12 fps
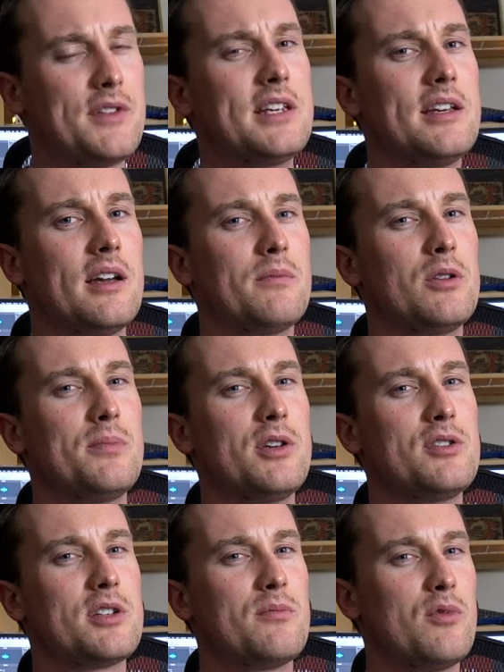you're thinking I'm going to be
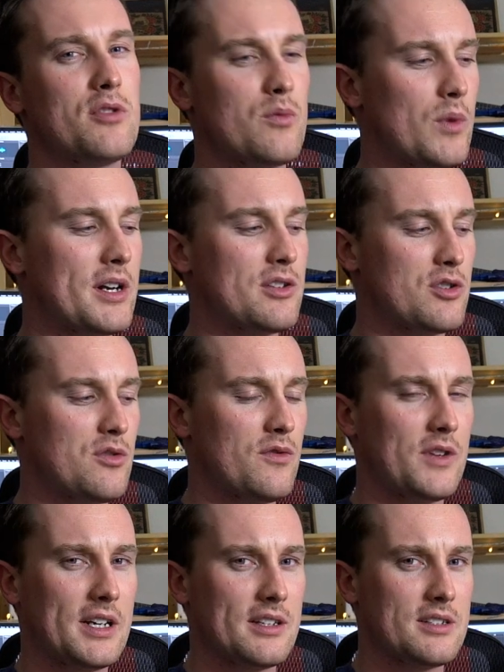using more than 1 and 2
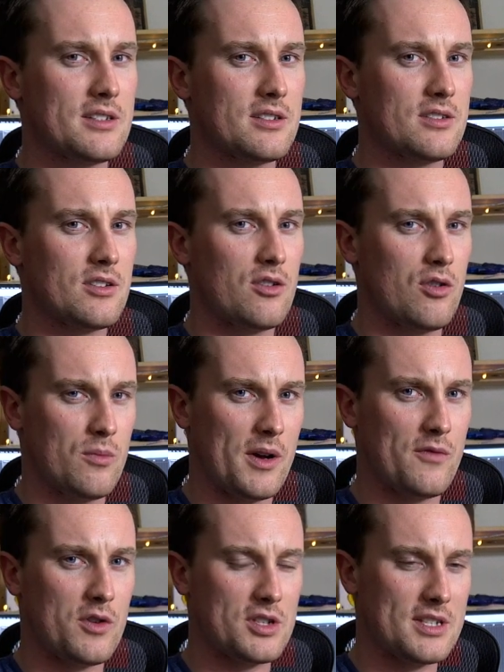fingers, or
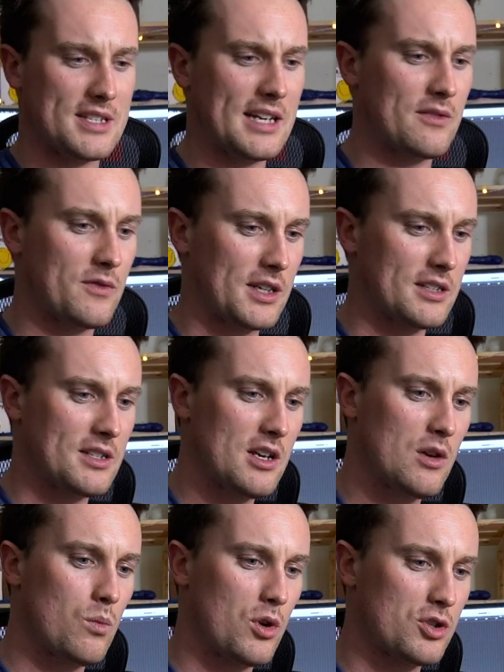my 1st and 2nd fingers,
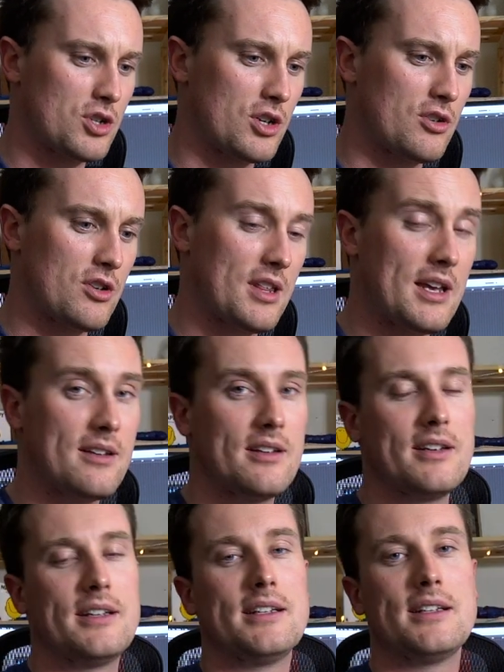what should I do then?
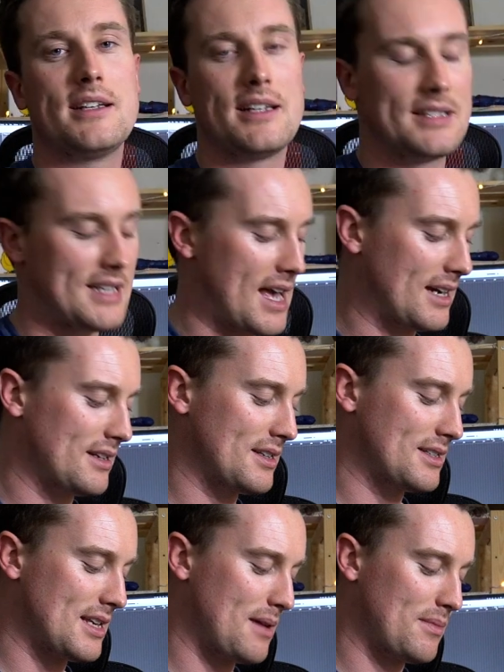Exactly
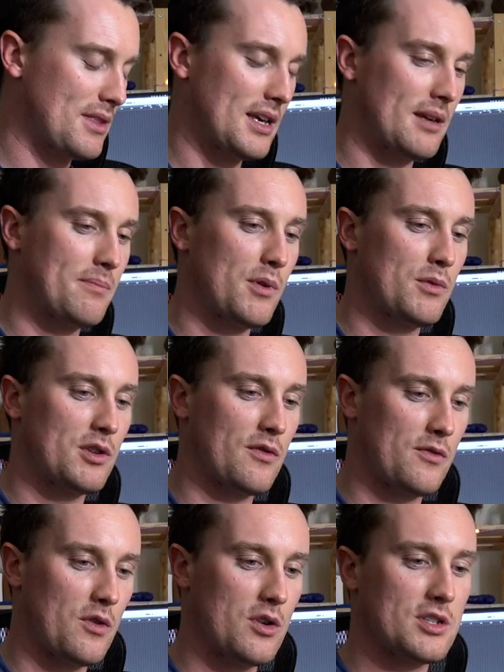the same thing, but with your
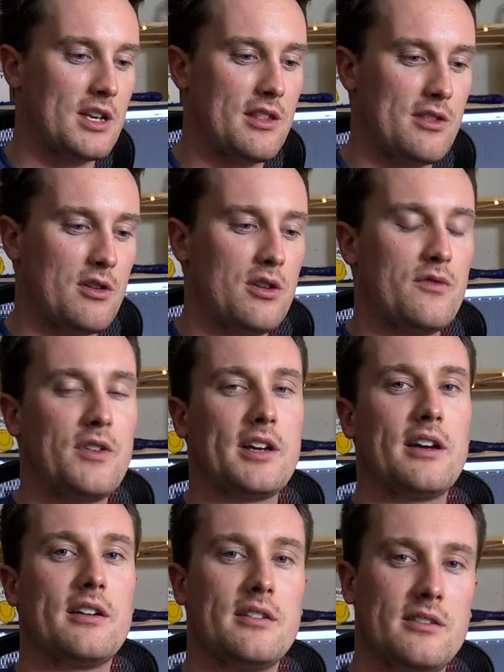1st and 3rd finger.